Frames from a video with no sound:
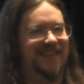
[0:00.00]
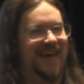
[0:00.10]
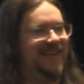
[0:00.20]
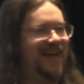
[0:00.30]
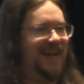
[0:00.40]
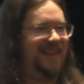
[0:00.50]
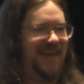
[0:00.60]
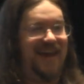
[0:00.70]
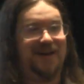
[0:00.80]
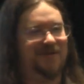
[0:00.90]
and they thought
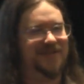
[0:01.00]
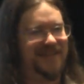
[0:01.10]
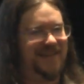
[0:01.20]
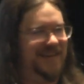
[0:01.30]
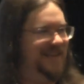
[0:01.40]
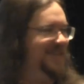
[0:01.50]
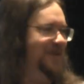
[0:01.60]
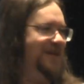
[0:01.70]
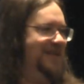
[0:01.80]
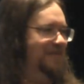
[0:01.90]
they were sticking it
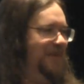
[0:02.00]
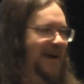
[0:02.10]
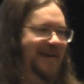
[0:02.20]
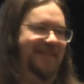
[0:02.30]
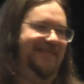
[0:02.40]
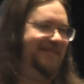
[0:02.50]
to us, but